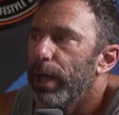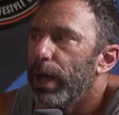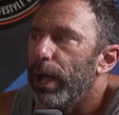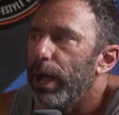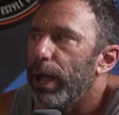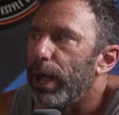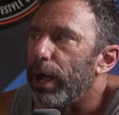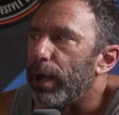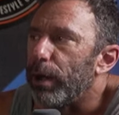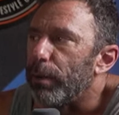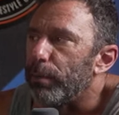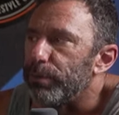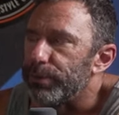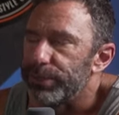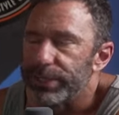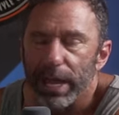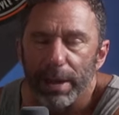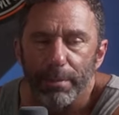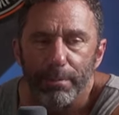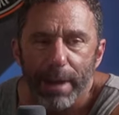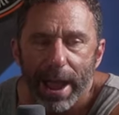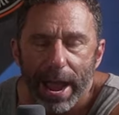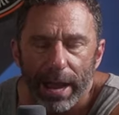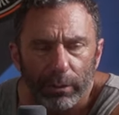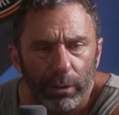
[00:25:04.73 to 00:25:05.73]
Um,
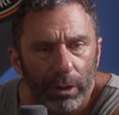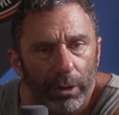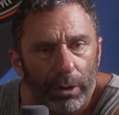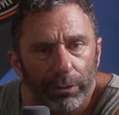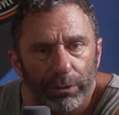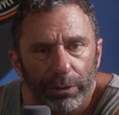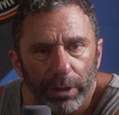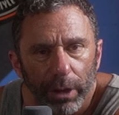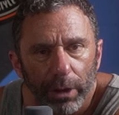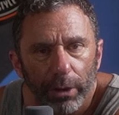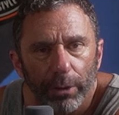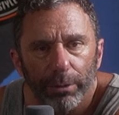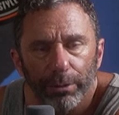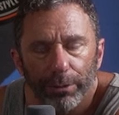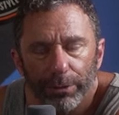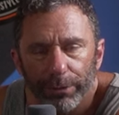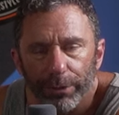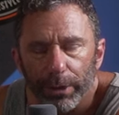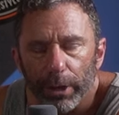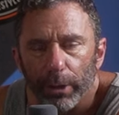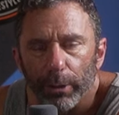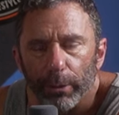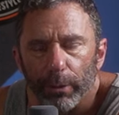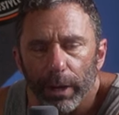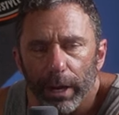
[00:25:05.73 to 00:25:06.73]
same macros though.
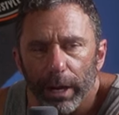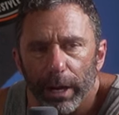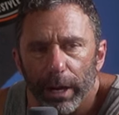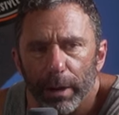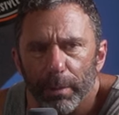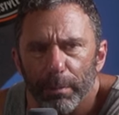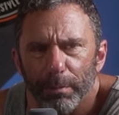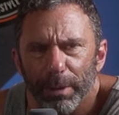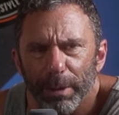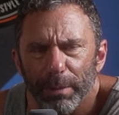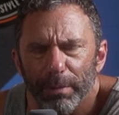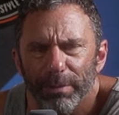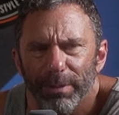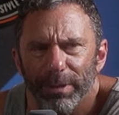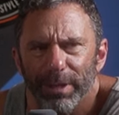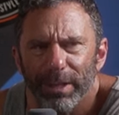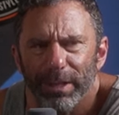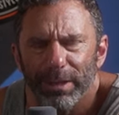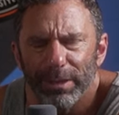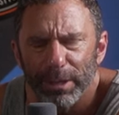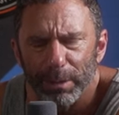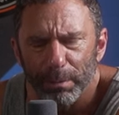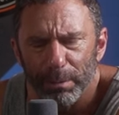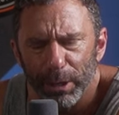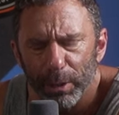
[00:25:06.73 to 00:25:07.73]
So, um, but
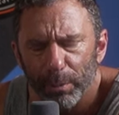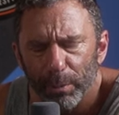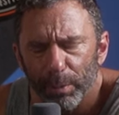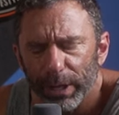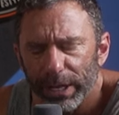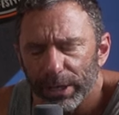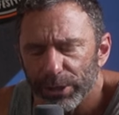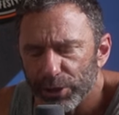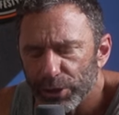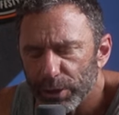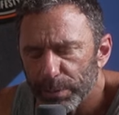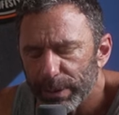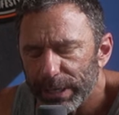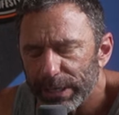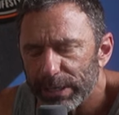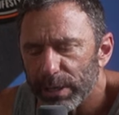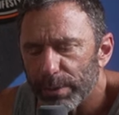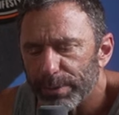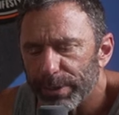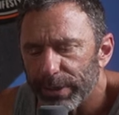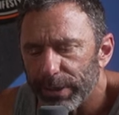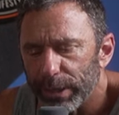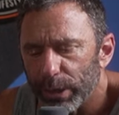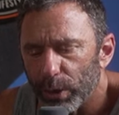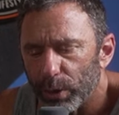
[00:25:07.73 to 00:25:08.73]
the meal plan should be
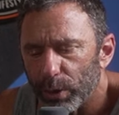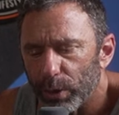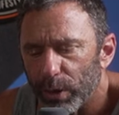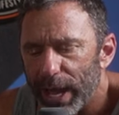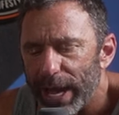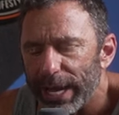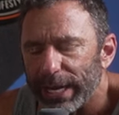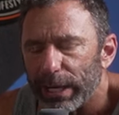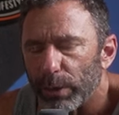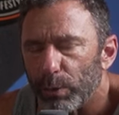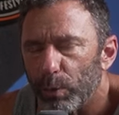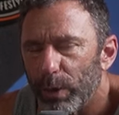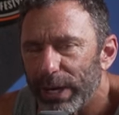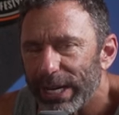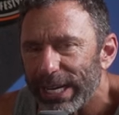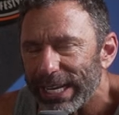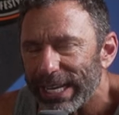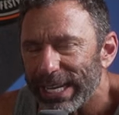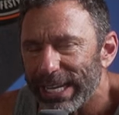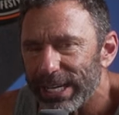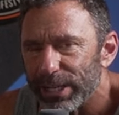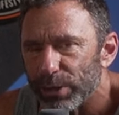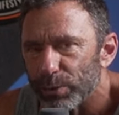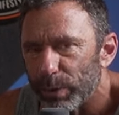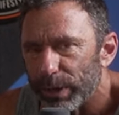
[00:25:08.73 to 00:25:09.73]
something that you like, and when it
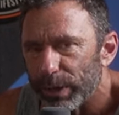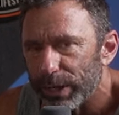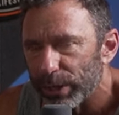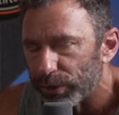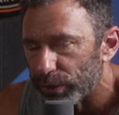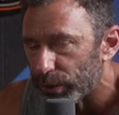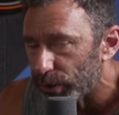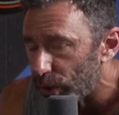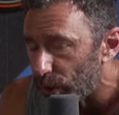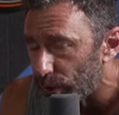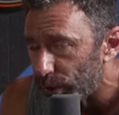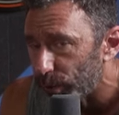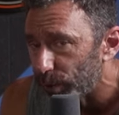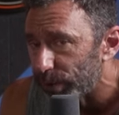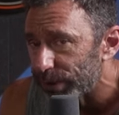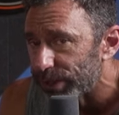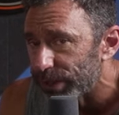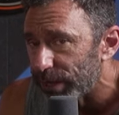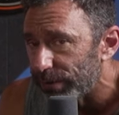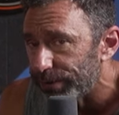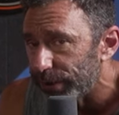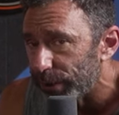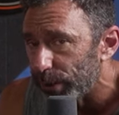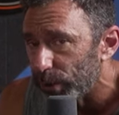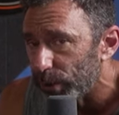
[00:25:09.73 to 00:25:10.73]
is, when it's loaded with
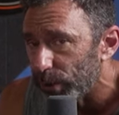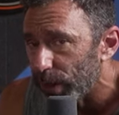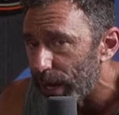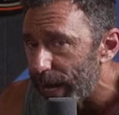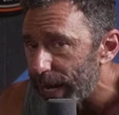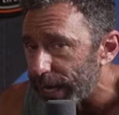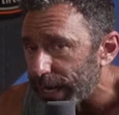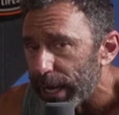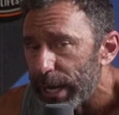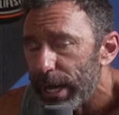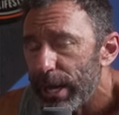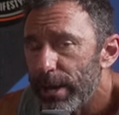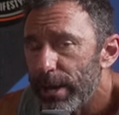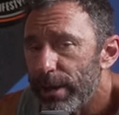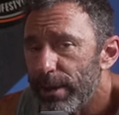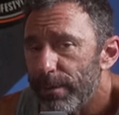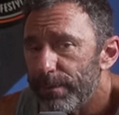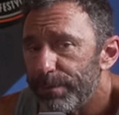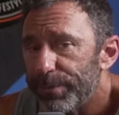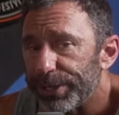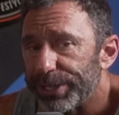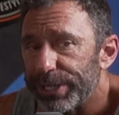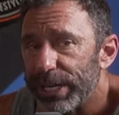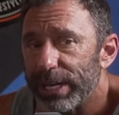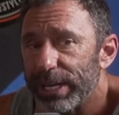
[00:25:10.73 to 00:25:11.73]
stuff that you like
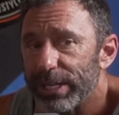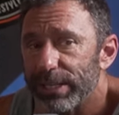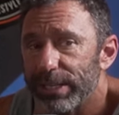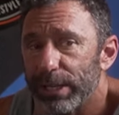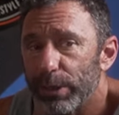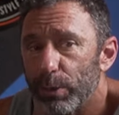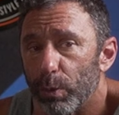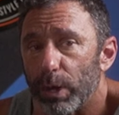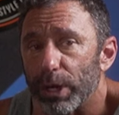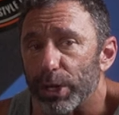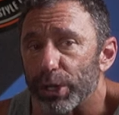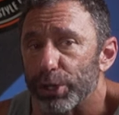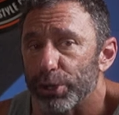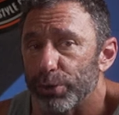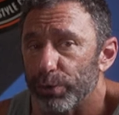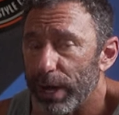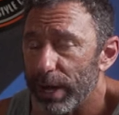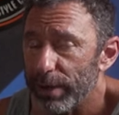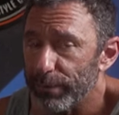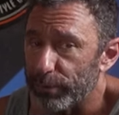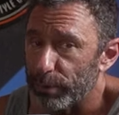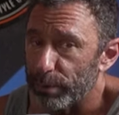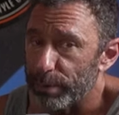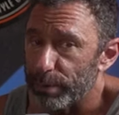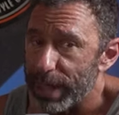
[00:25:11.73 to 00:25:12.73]
the tendency to want to stray
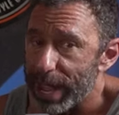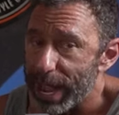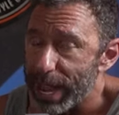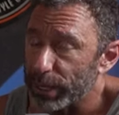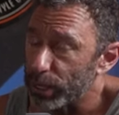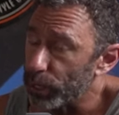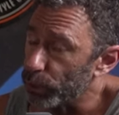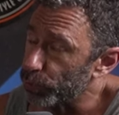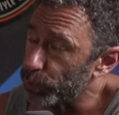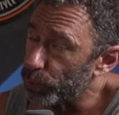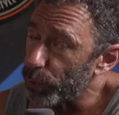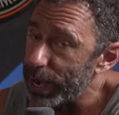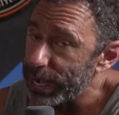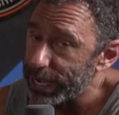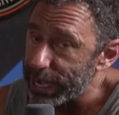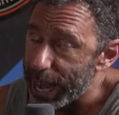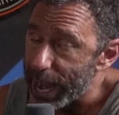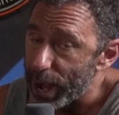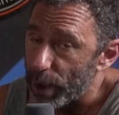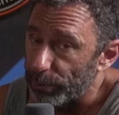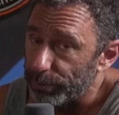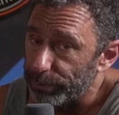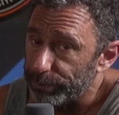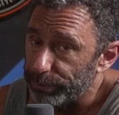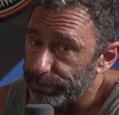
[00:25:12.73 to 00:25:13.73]
from that goes way
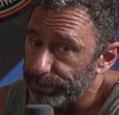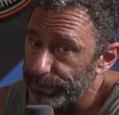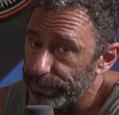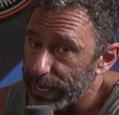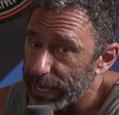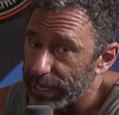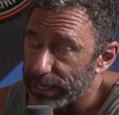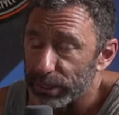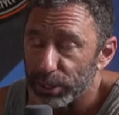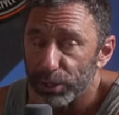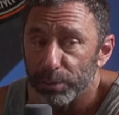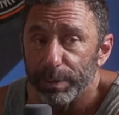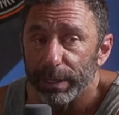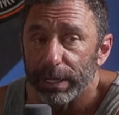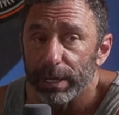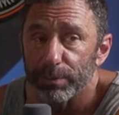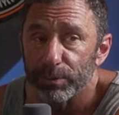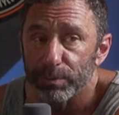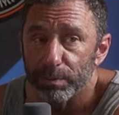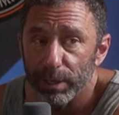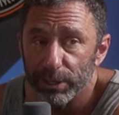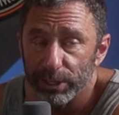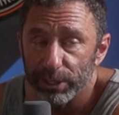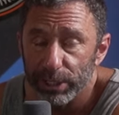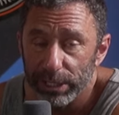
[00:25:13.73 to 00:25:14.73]
down and it just becomes
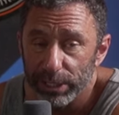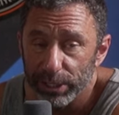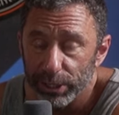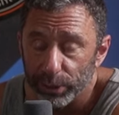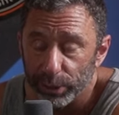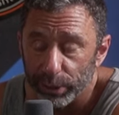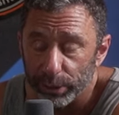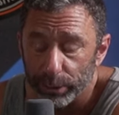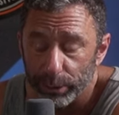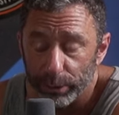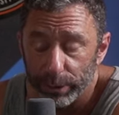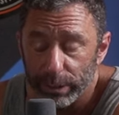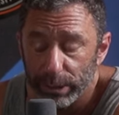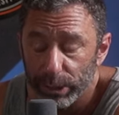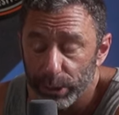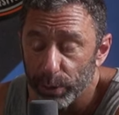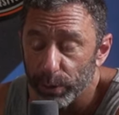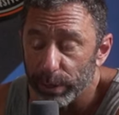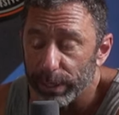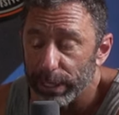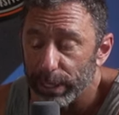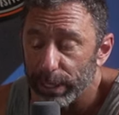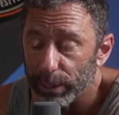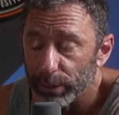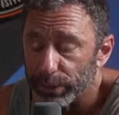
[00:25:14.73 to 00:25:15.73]
much easier to, to
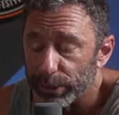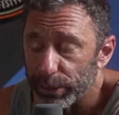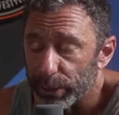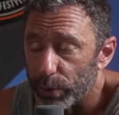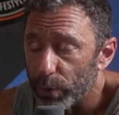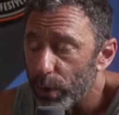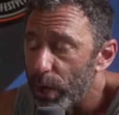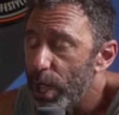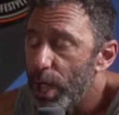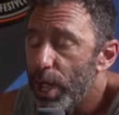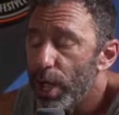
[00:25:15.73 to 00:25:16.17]
adhere to.